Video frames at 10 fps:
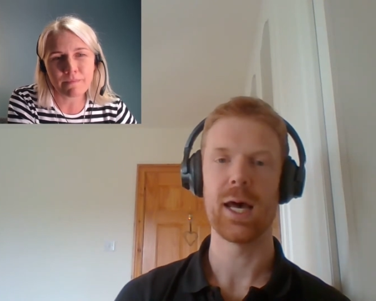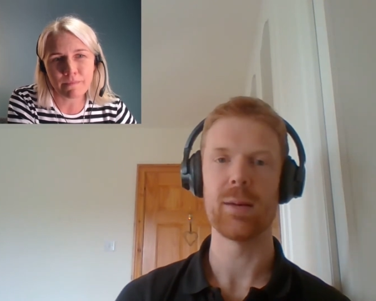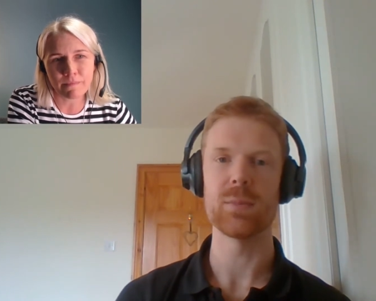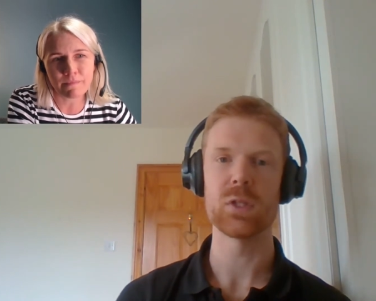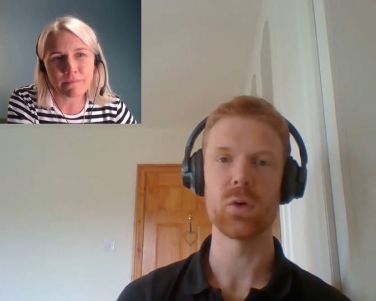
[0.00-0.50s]

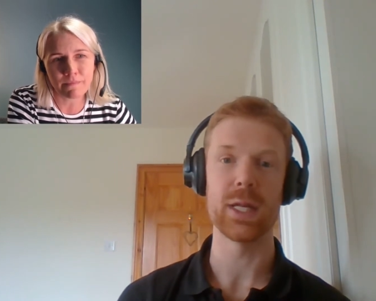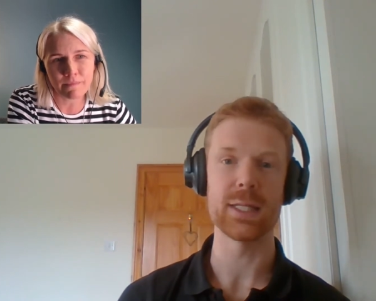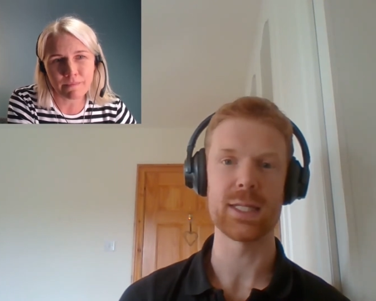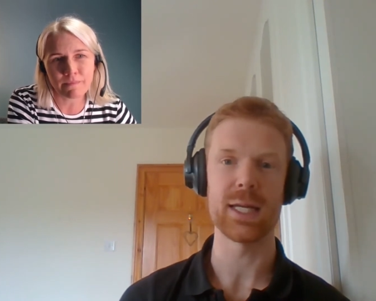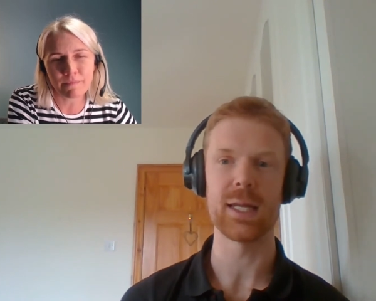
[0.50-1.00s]
Speaker 1: Um, so
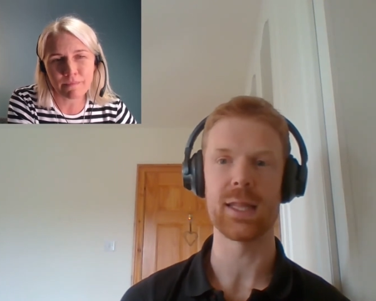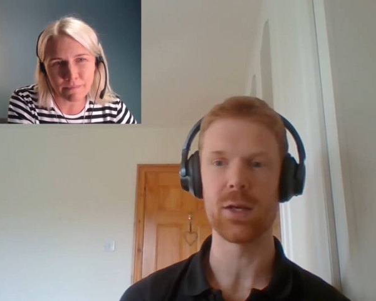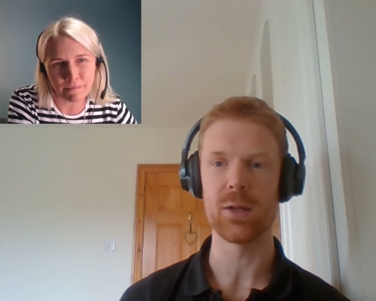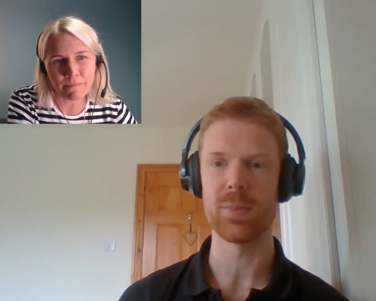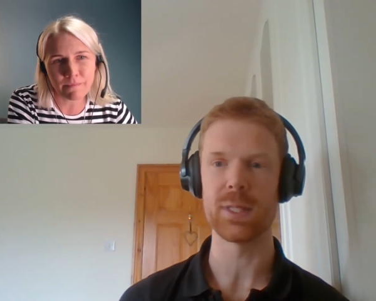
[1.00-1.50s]
instead,
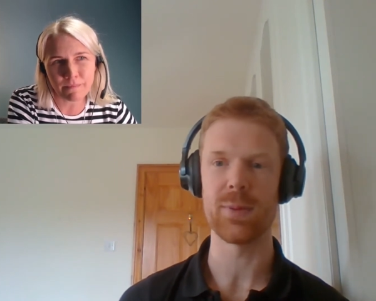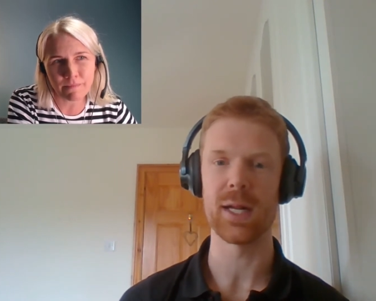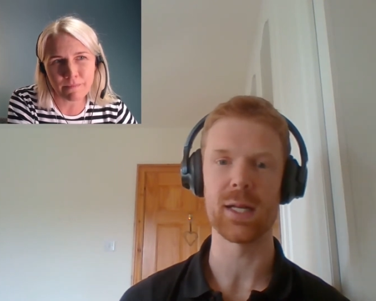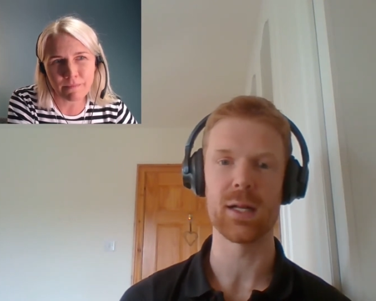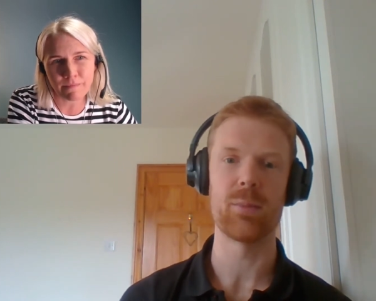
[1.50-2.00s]
they could be
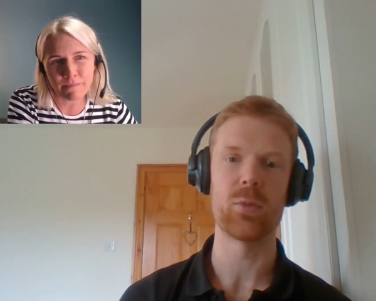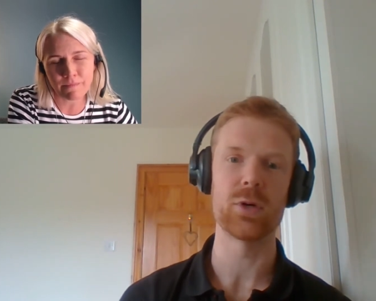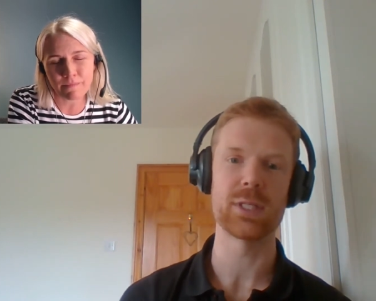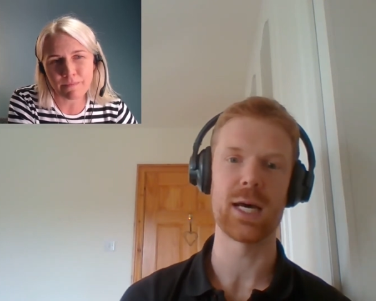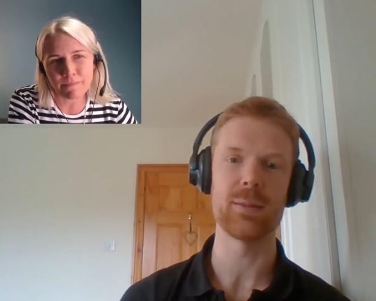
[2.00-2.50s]
spending a lot
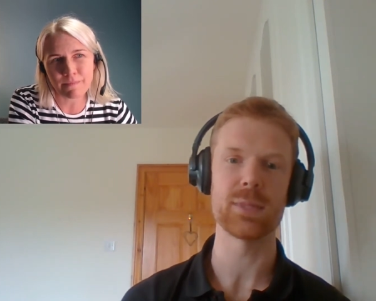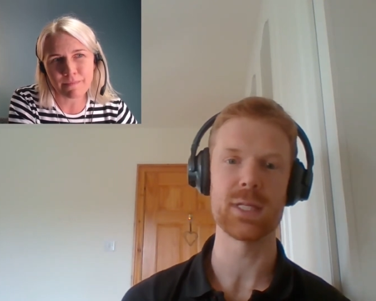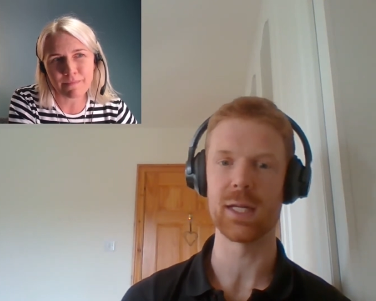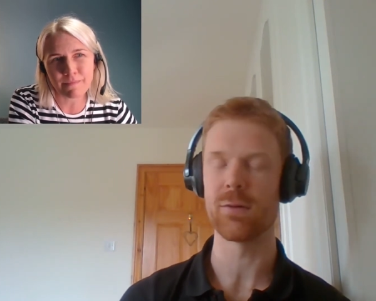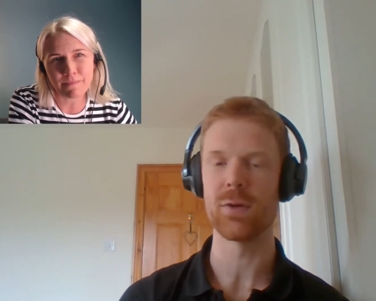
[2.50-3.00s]
more time
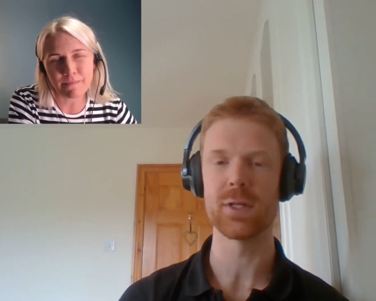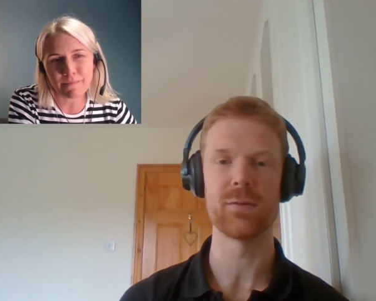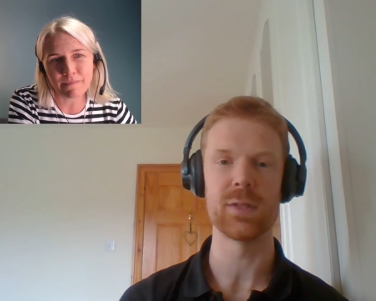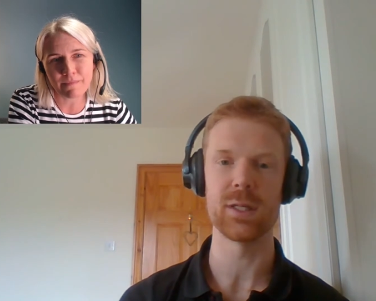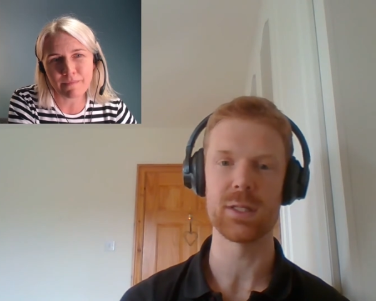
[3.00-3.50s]
sitting in
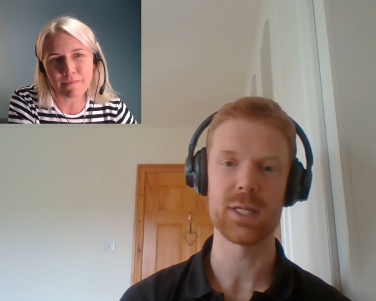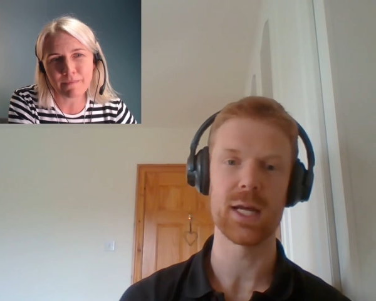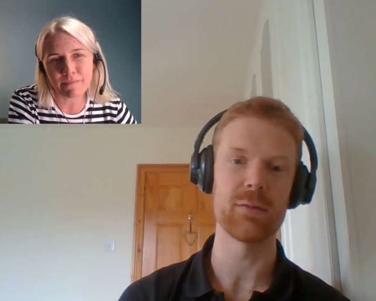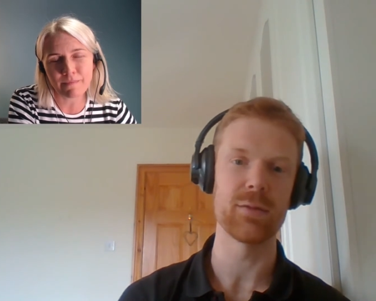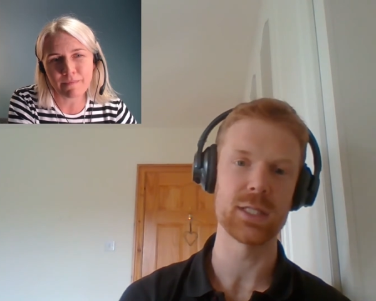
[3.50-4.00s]
front of the
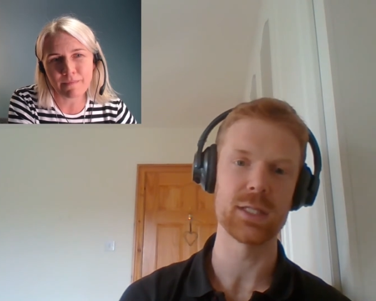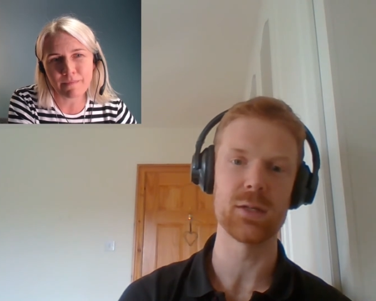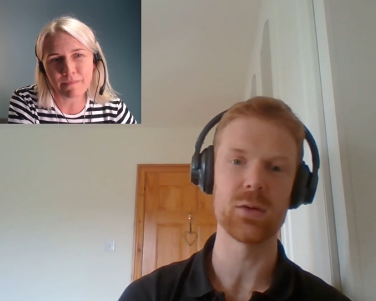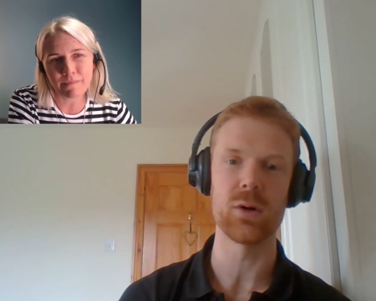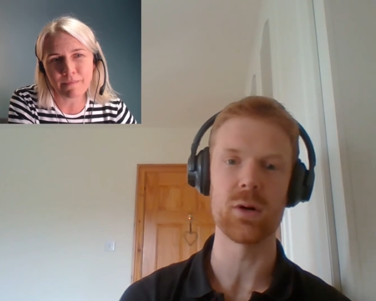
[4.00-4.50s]

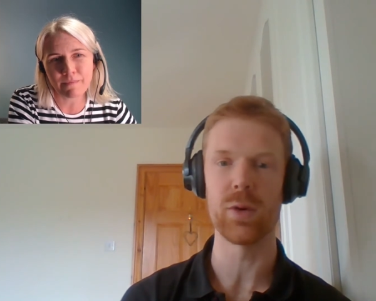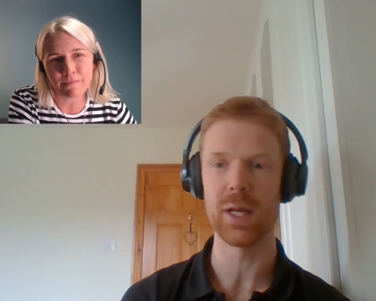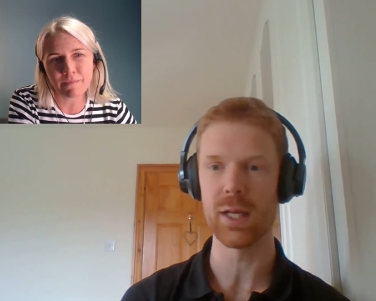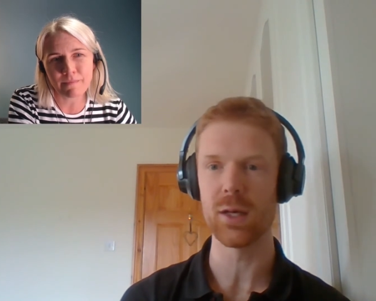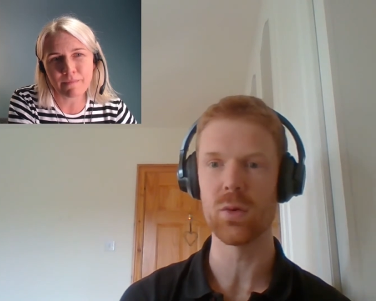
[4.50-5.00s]
television or
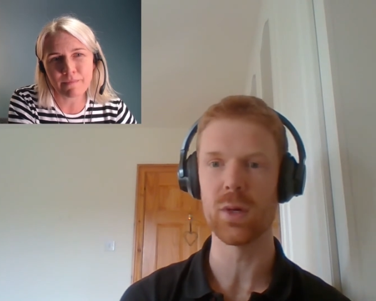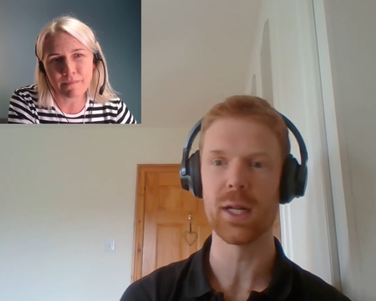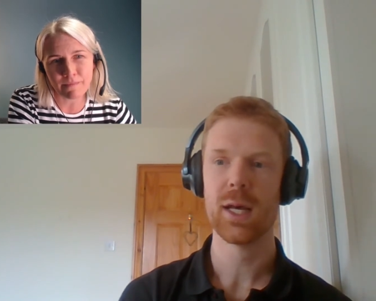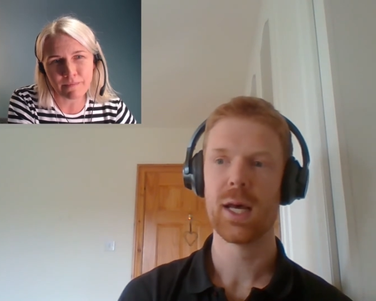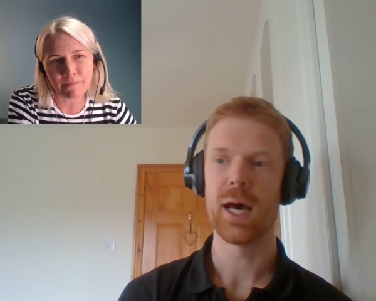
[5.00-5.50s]
radio and,